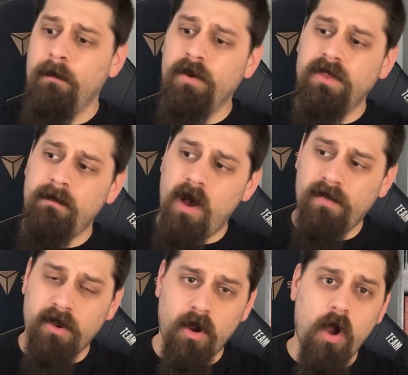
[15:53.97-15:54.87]
put them
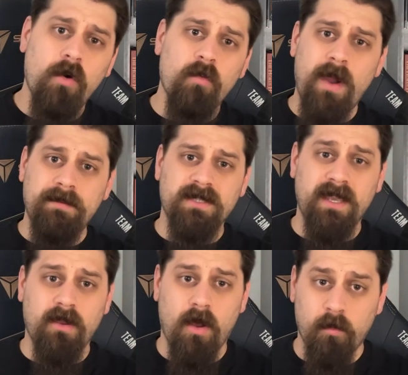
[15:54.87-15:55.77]
on their own
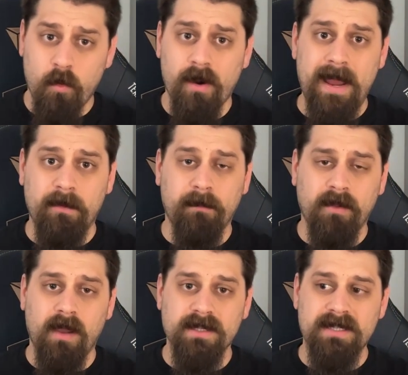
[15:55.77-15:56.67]
website called Warhammer
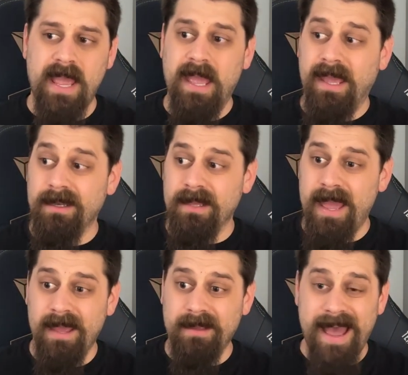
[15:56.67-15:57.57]
Plus, and
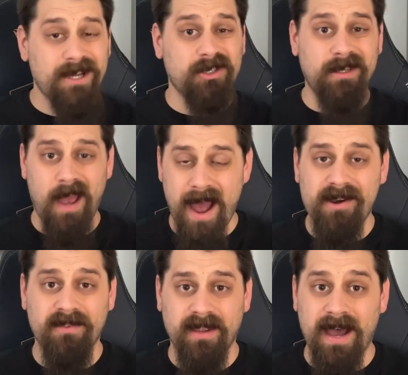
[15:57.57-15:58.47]
actually
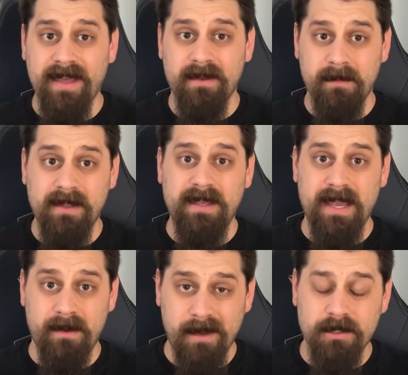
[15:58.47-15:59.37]
hired the guy that made the
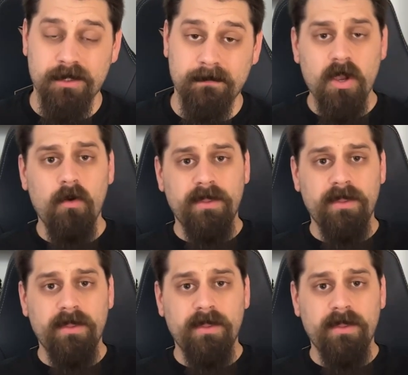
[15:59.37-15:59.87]
animation. So